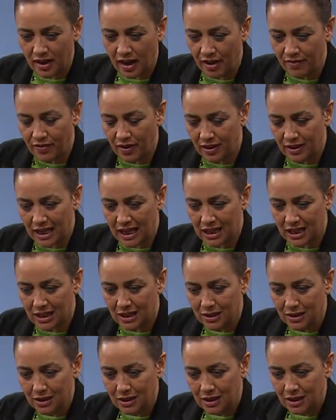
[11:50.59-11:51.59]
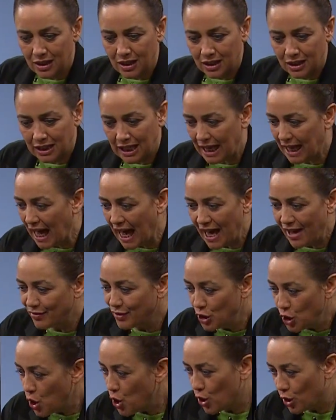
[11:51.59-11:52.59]
I felt like I have
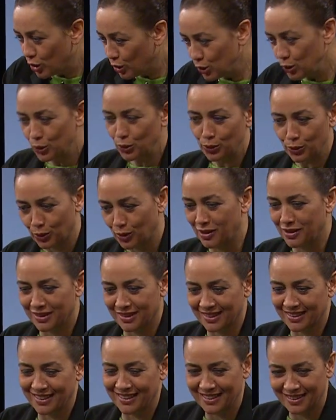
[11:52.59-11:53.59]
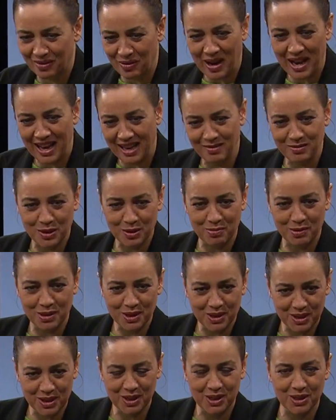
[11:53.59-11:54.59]
no clue what I'm
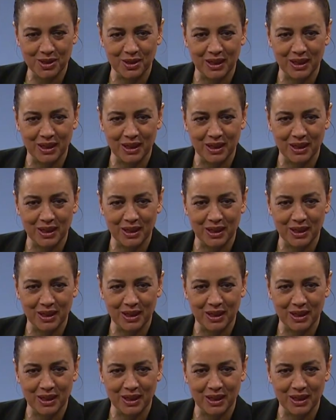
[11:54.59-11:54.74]
supposed to do.